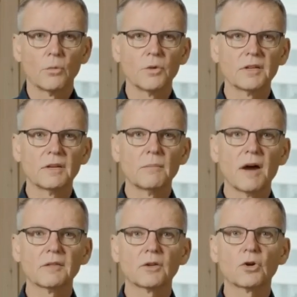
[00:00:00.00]
Within a
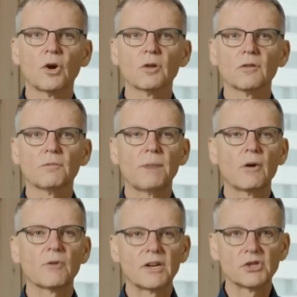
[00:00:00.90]
master course of
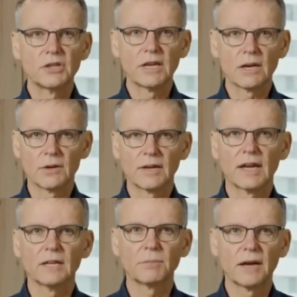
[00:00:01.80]
power engineering
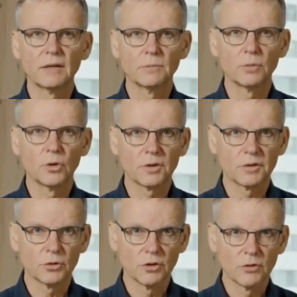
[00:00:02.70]
at
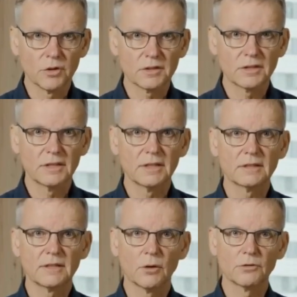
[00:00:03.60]
Brandenburg's University
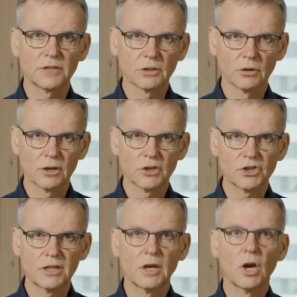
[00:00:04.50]
of
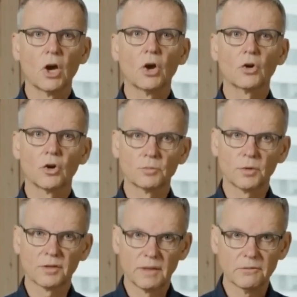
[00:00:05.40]
Technology,
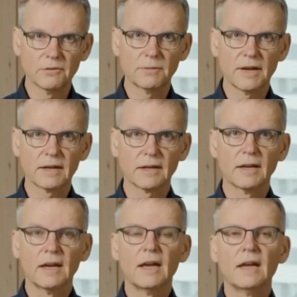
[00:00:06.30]
Cottbus-Senftenberg,
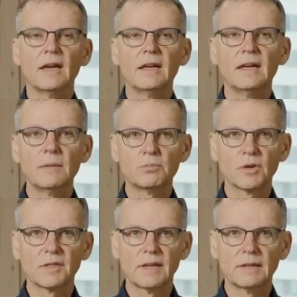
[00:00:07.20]
he
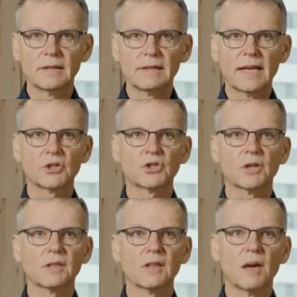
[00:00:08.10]
presented
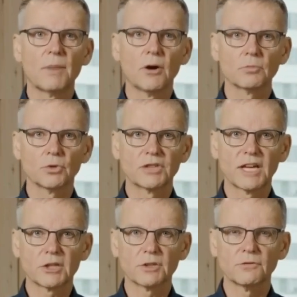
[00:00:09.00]
lectures about
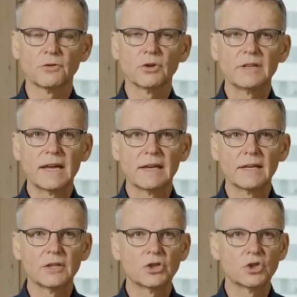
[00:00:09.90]
protection for
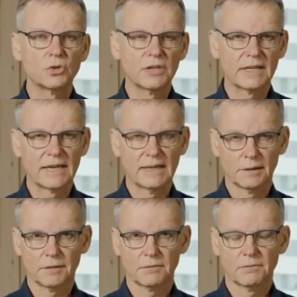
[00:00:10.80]
nearly 2
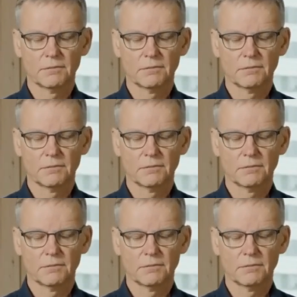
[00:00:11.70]
decades.